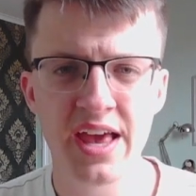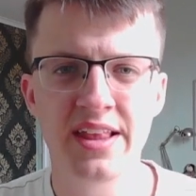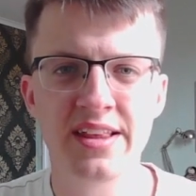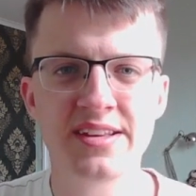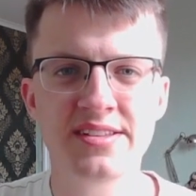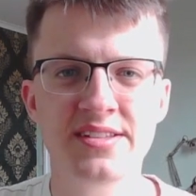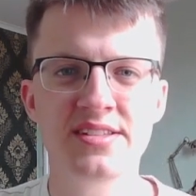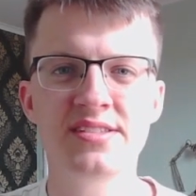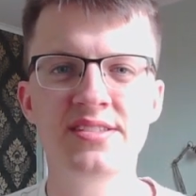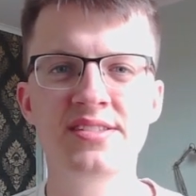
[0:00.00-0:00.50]

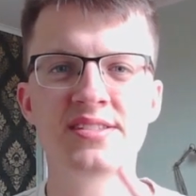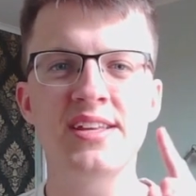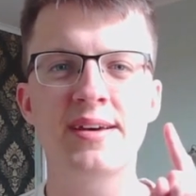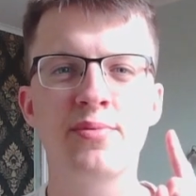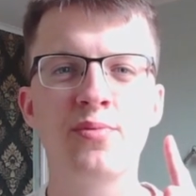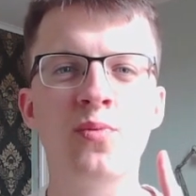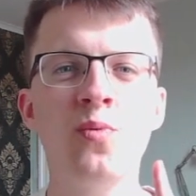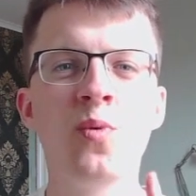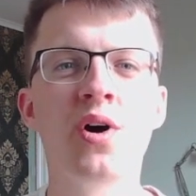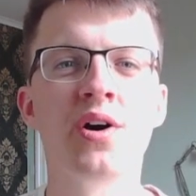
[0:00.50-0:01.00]
This is step
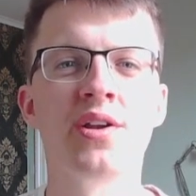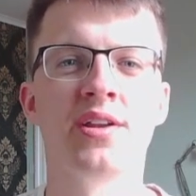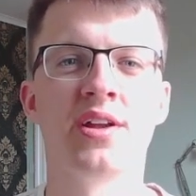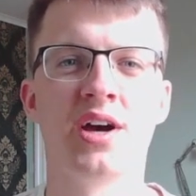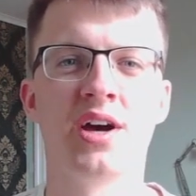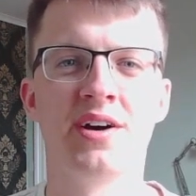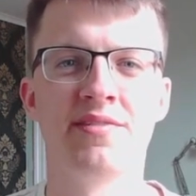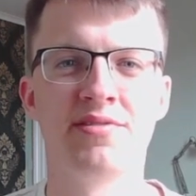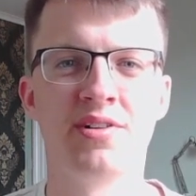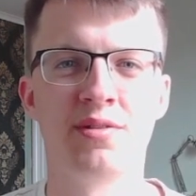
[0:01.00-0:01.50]
one
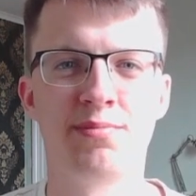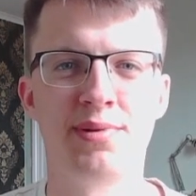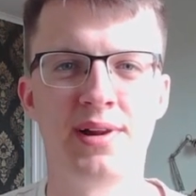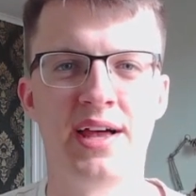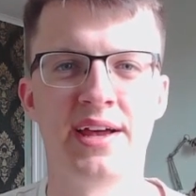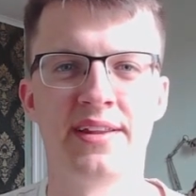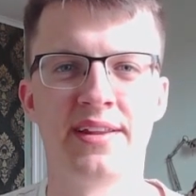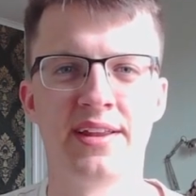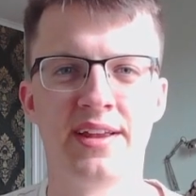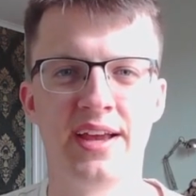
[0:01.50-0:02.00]
of our
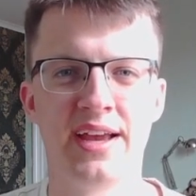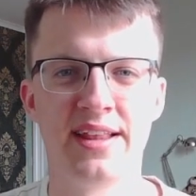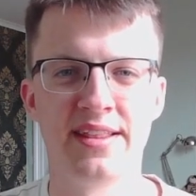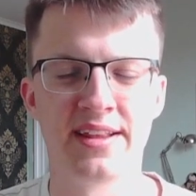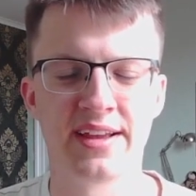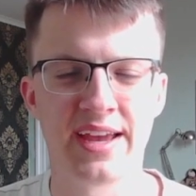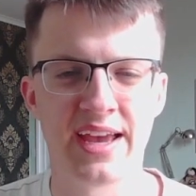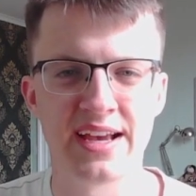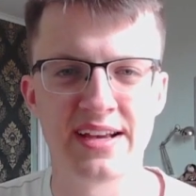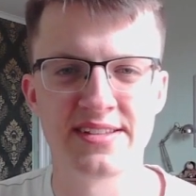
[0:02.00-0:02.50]
plan in the
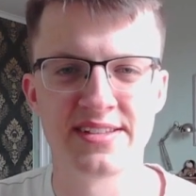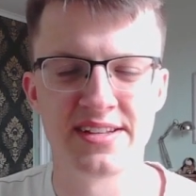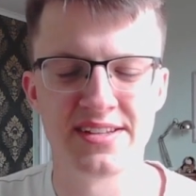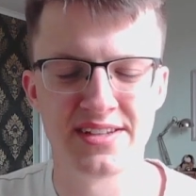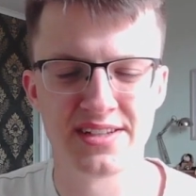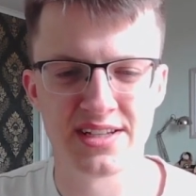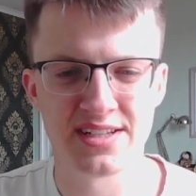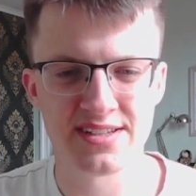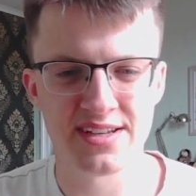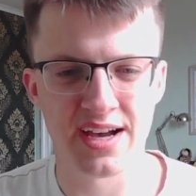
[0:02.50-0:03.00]
King's
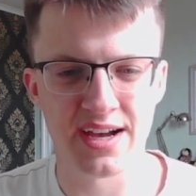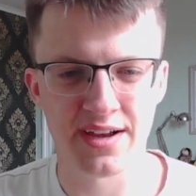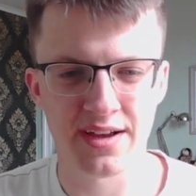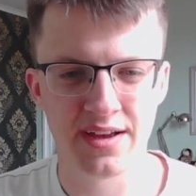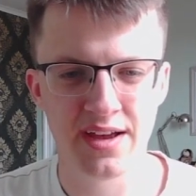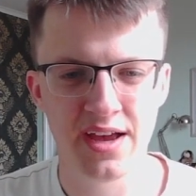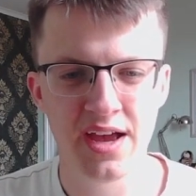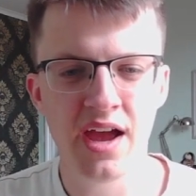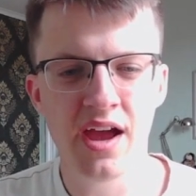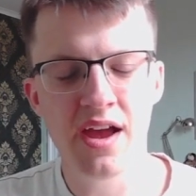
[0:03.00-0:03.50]
Indian attack.
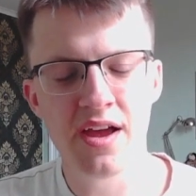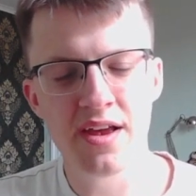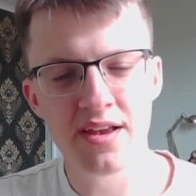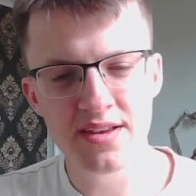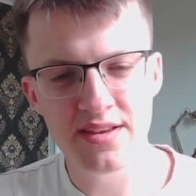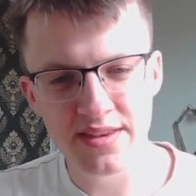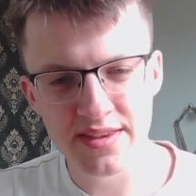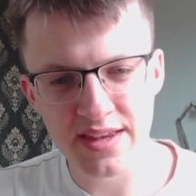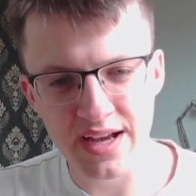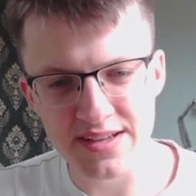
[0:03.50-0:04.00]

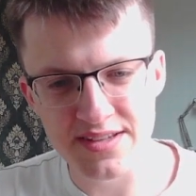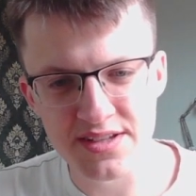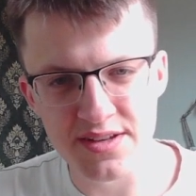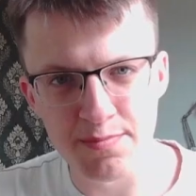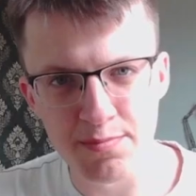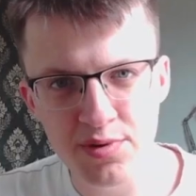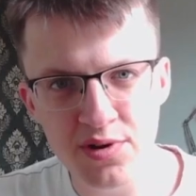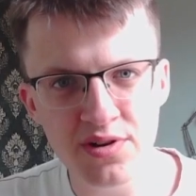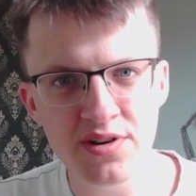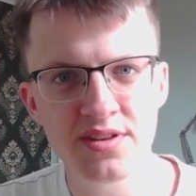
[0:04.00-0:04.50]
That's to
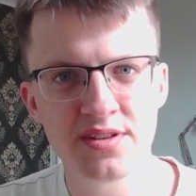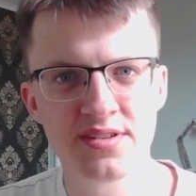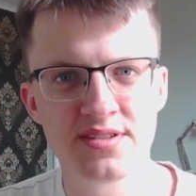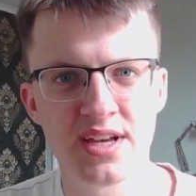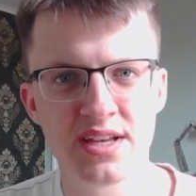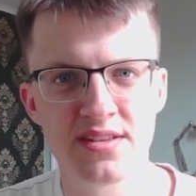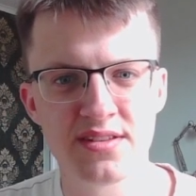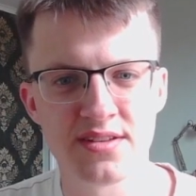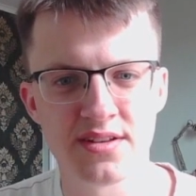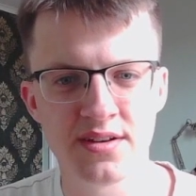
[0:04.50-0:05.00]
block the
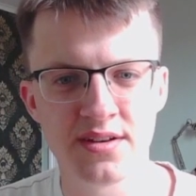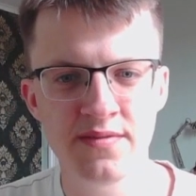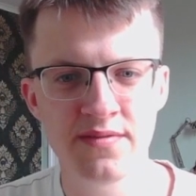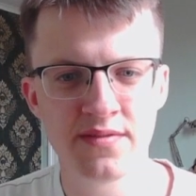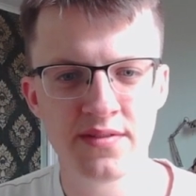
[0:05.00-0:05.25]
centre.